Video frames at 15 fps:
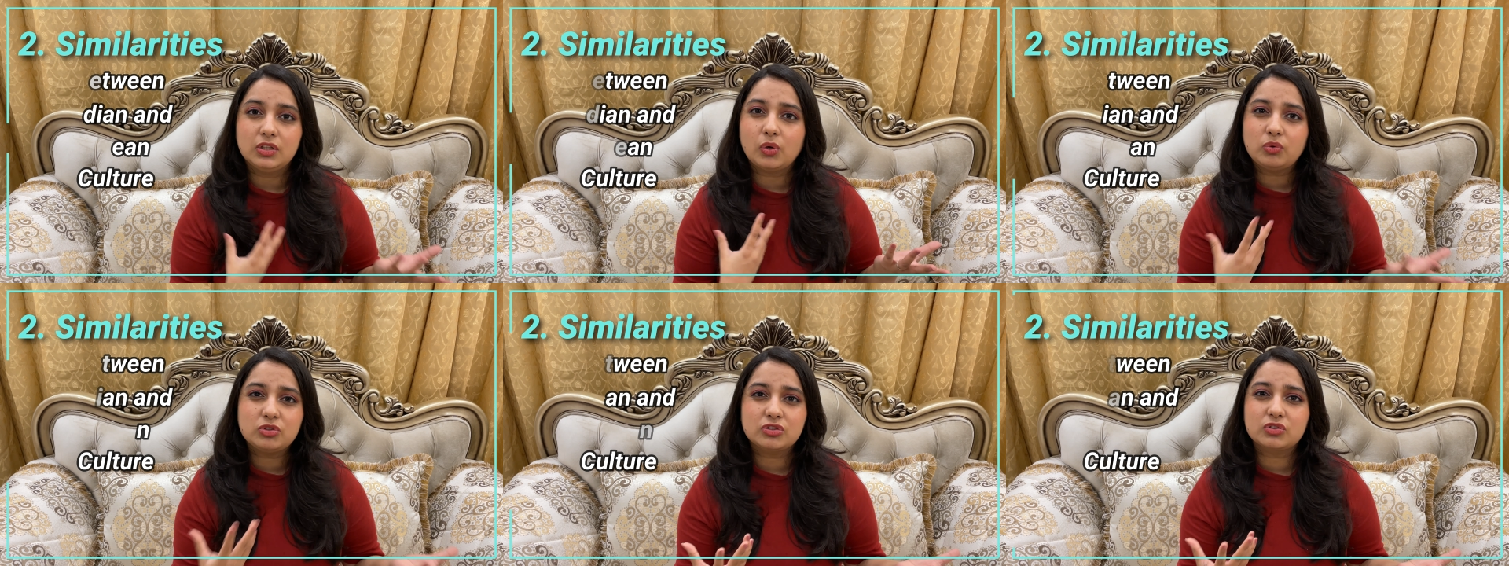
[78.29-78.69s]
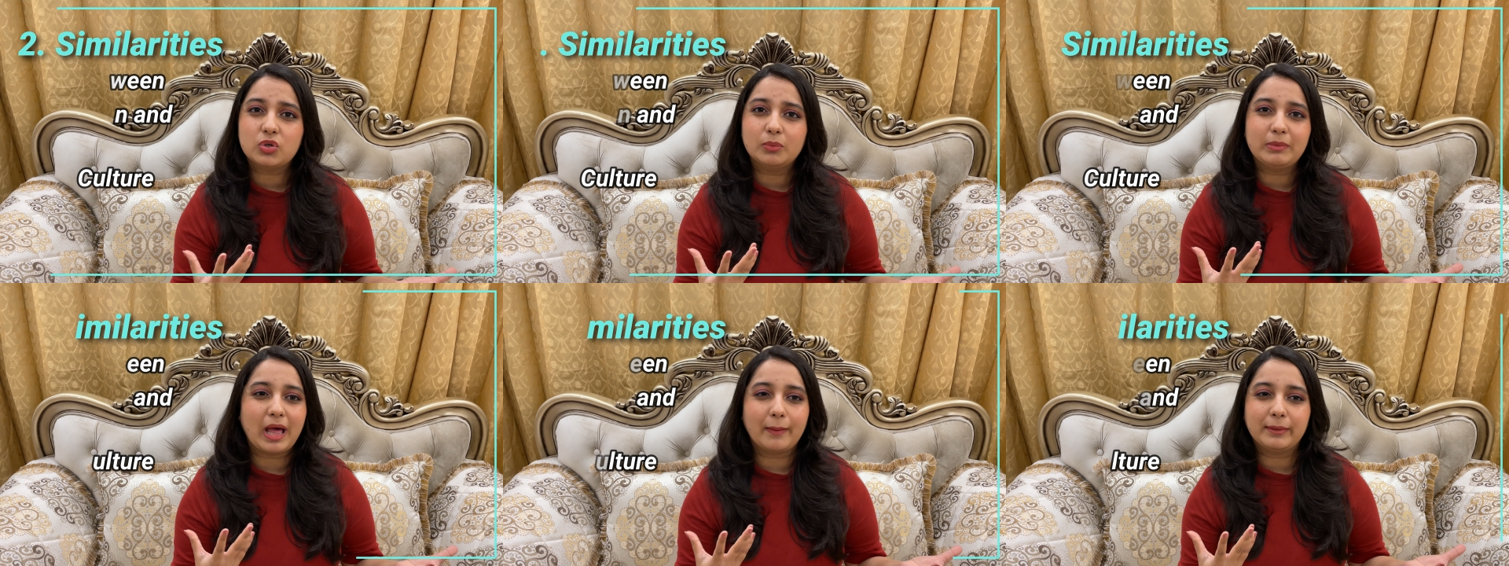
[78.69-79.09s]
Don't just
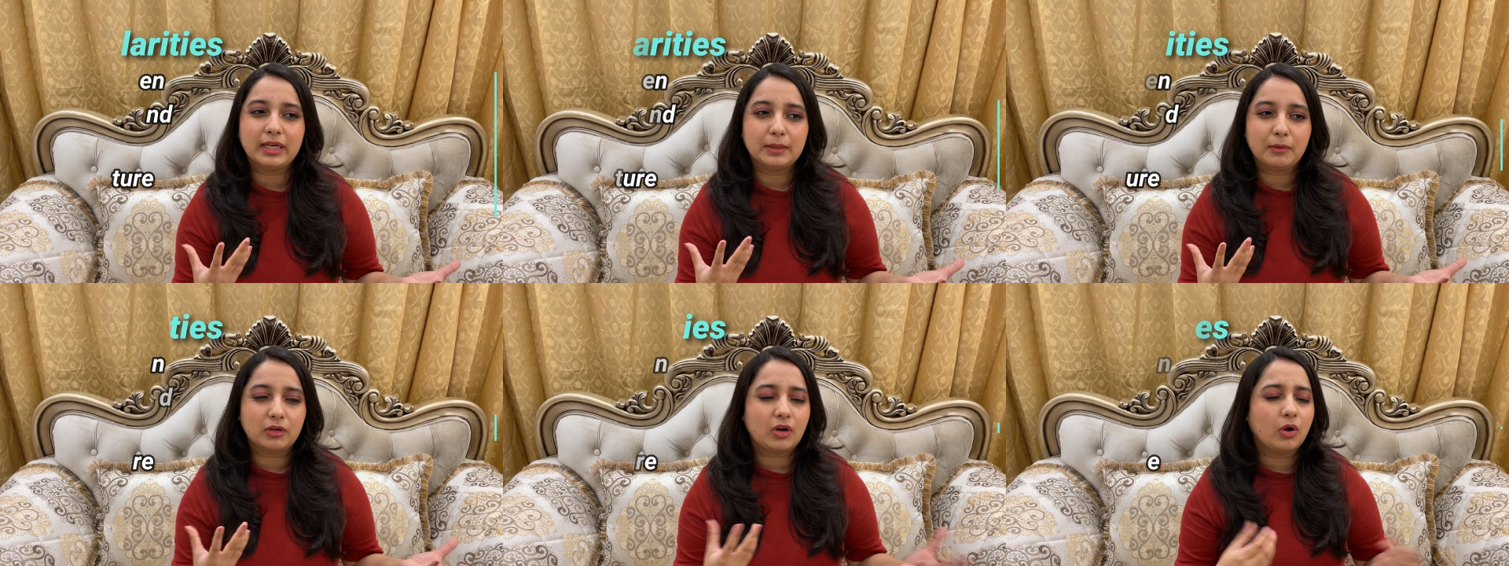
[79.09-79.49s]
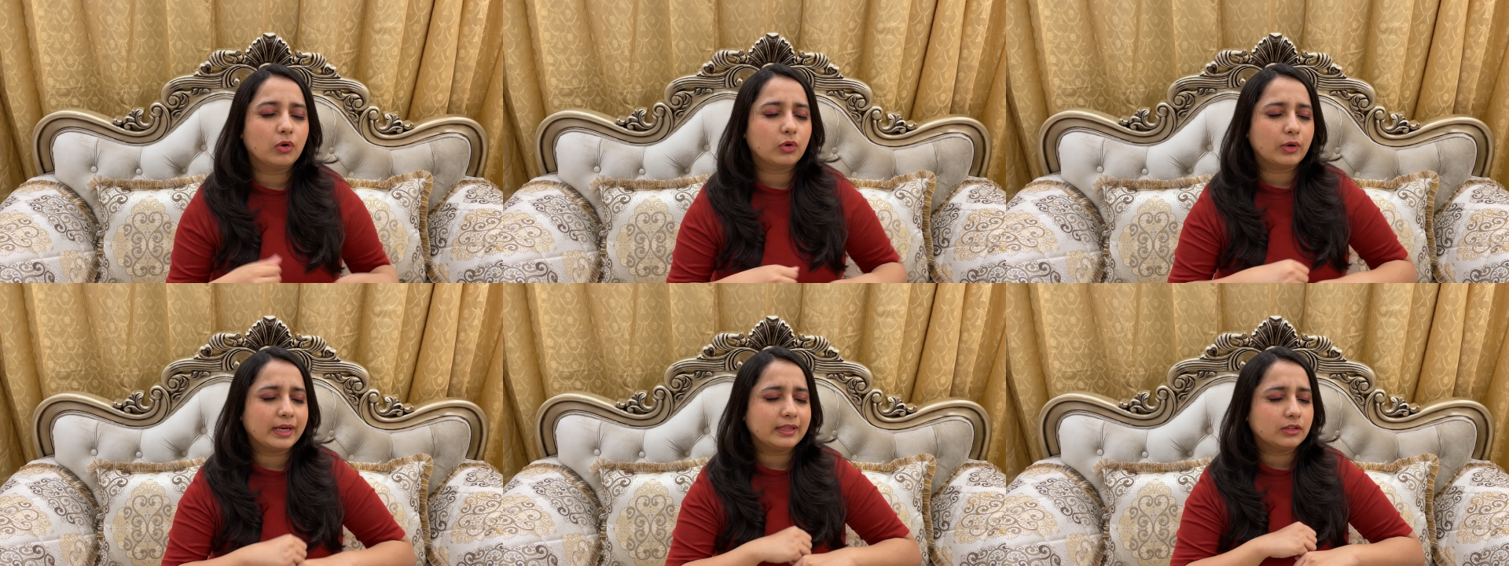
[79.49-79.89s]
go blabbering about how
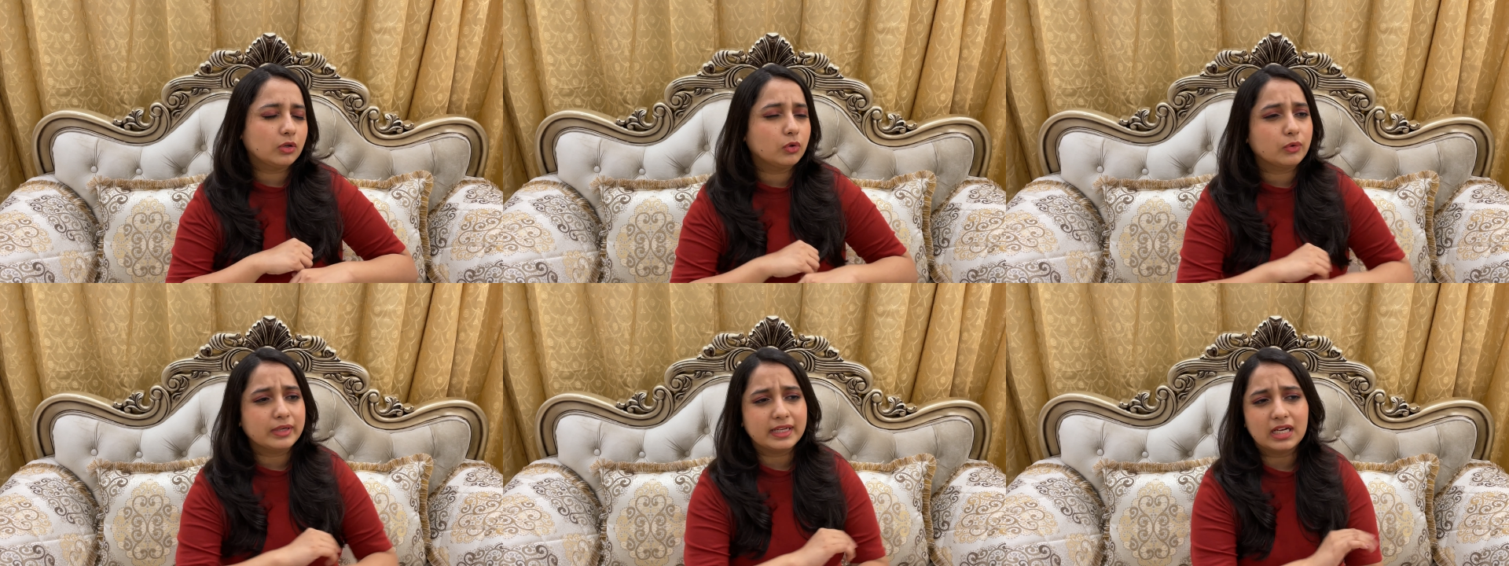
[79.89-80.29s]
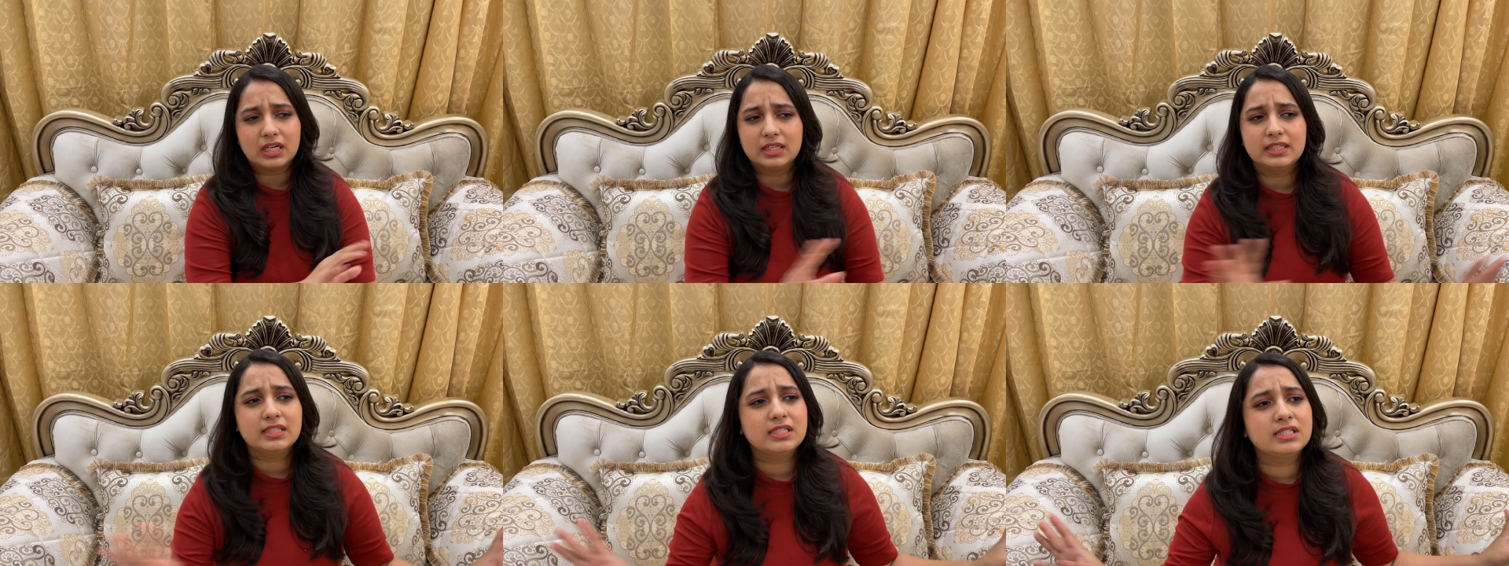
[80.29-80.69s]
great
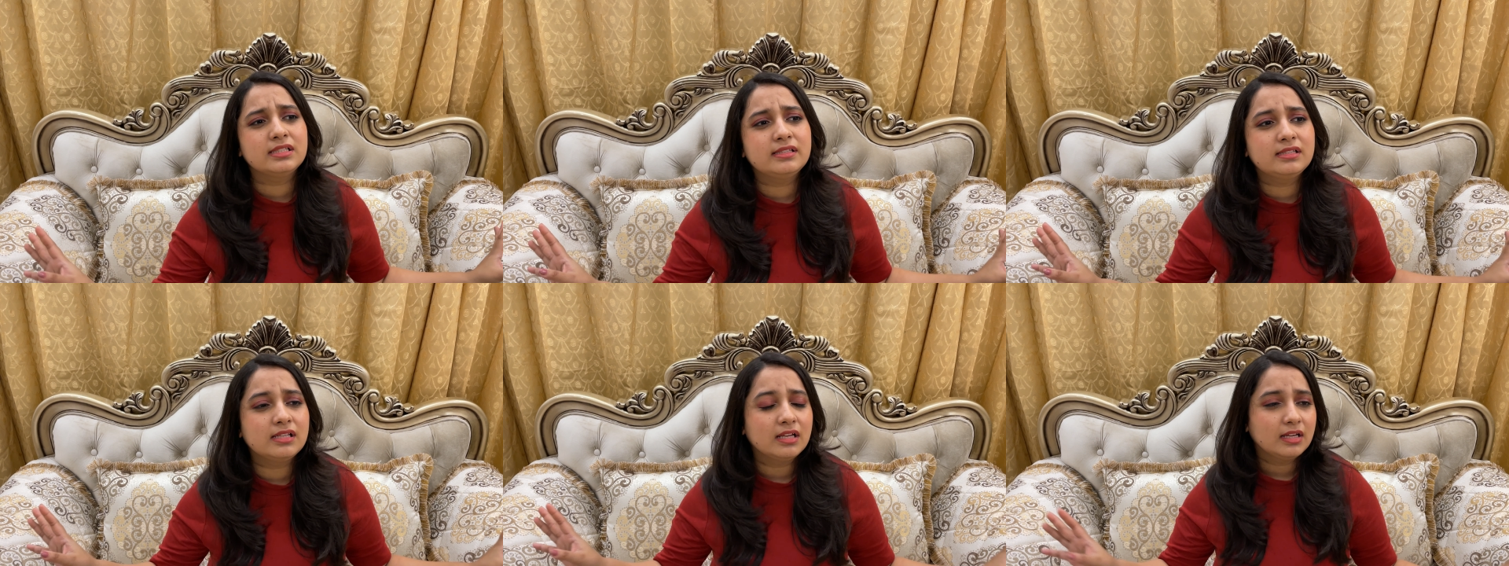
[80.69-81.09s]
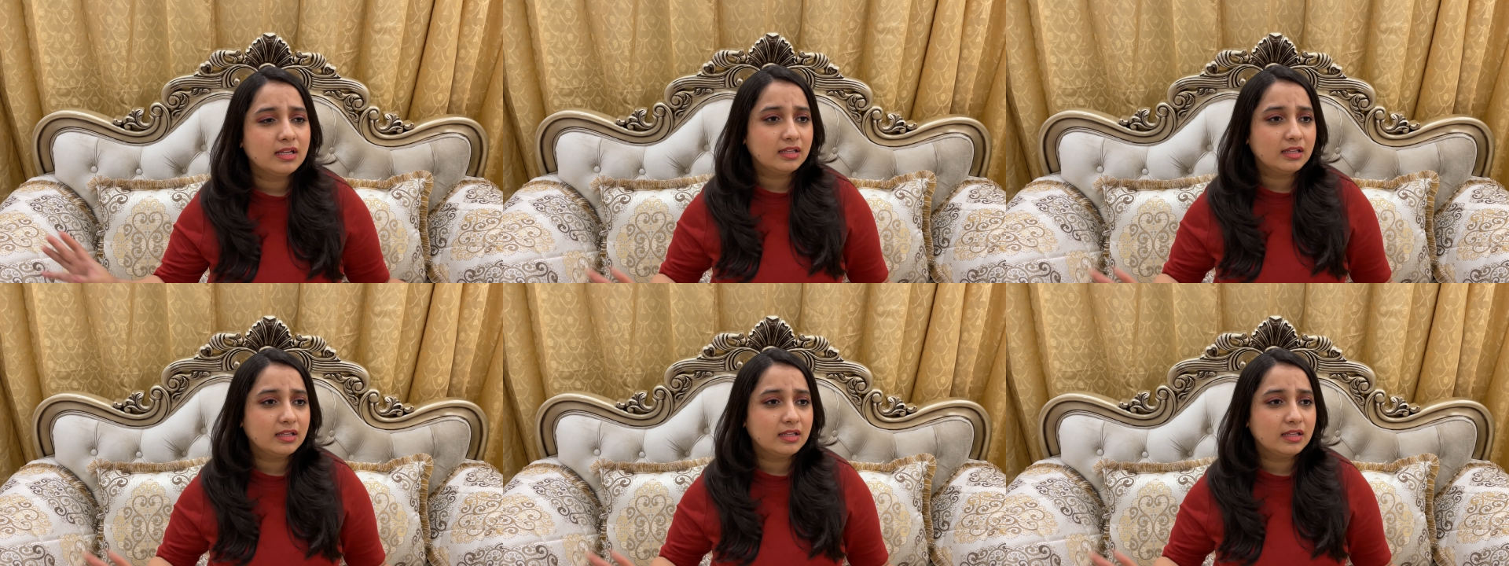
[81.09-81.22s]
Korea is,